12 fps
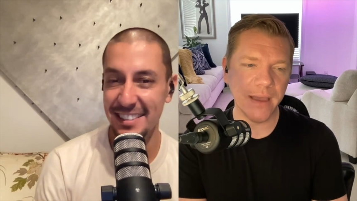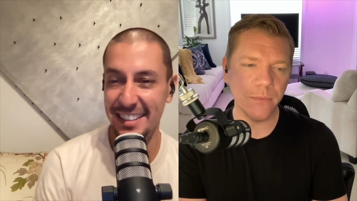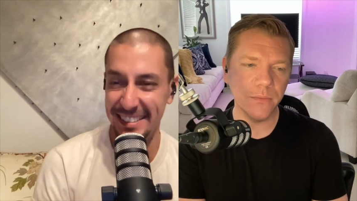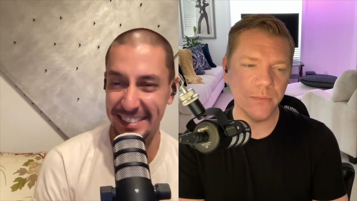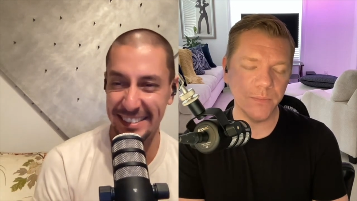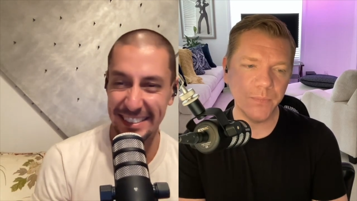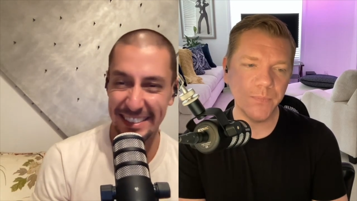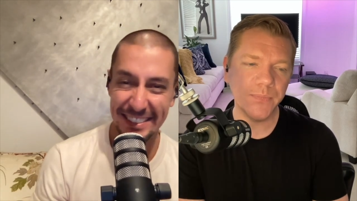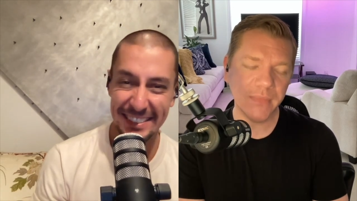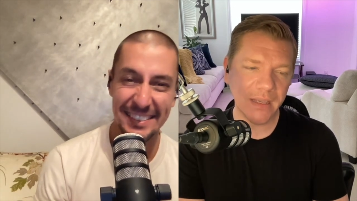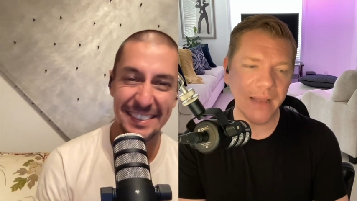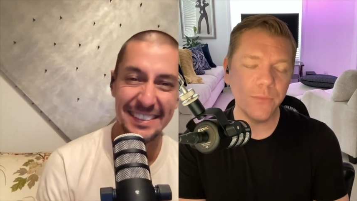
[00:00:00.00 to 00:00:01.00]
Speaker 1: I
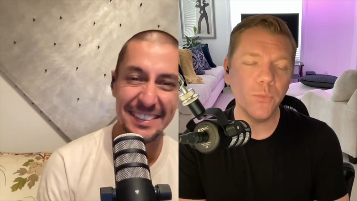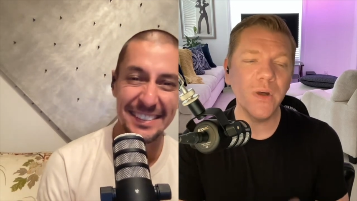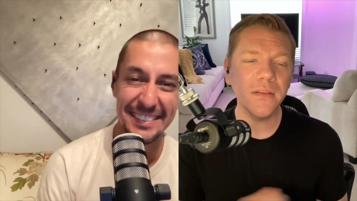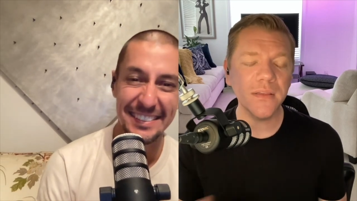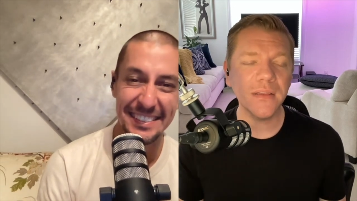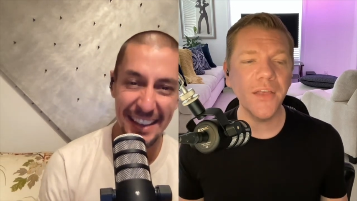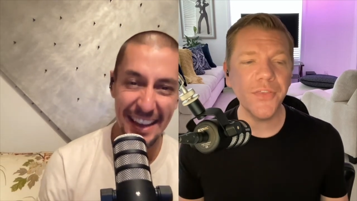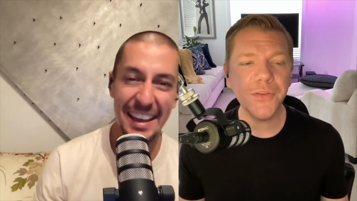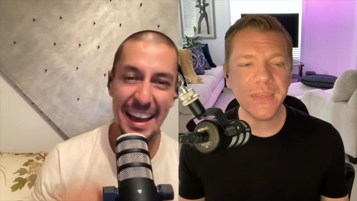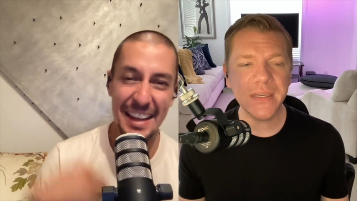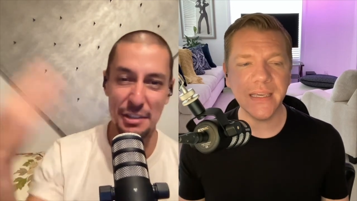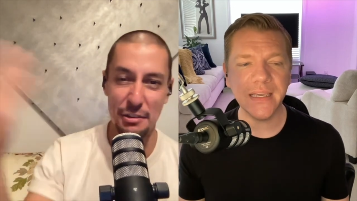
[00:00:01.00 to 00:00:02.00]
well the other
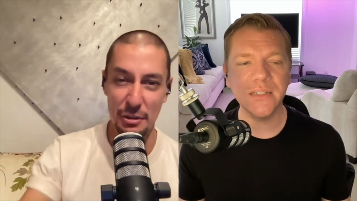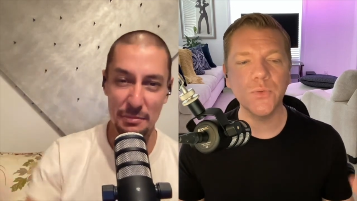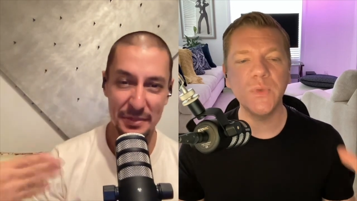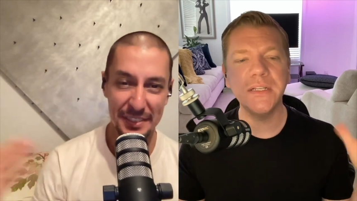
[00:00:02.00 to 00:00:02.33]
thing is